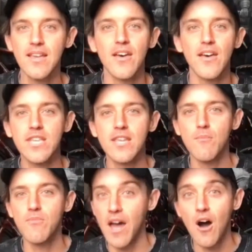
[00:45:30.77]
they'll see
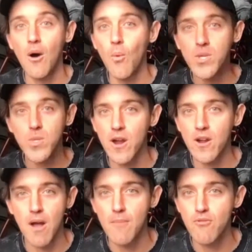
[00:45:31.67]
that I was wearing
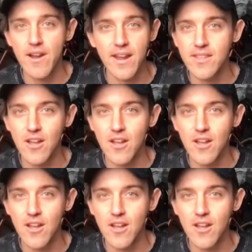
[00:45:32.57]
my brand.